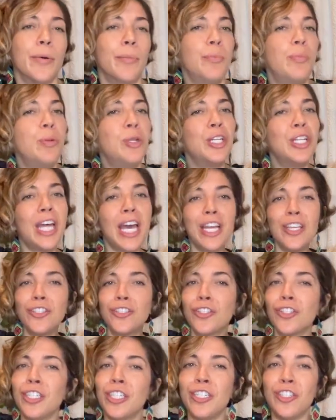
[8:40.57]

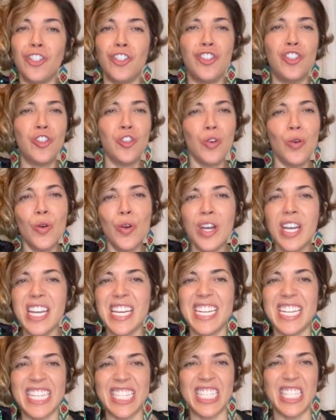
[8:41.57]
pleasure and joy
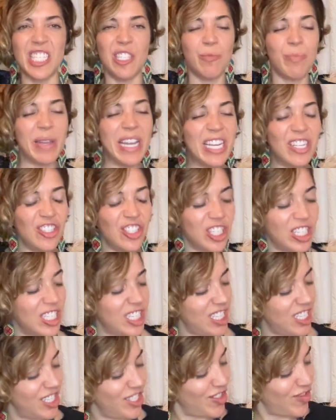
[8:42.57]
and
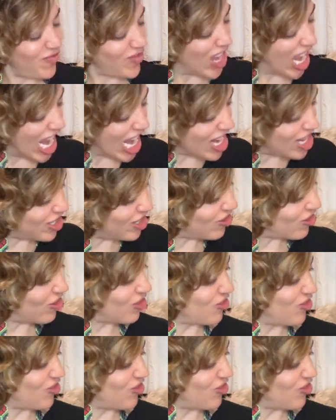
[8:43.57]
expansion and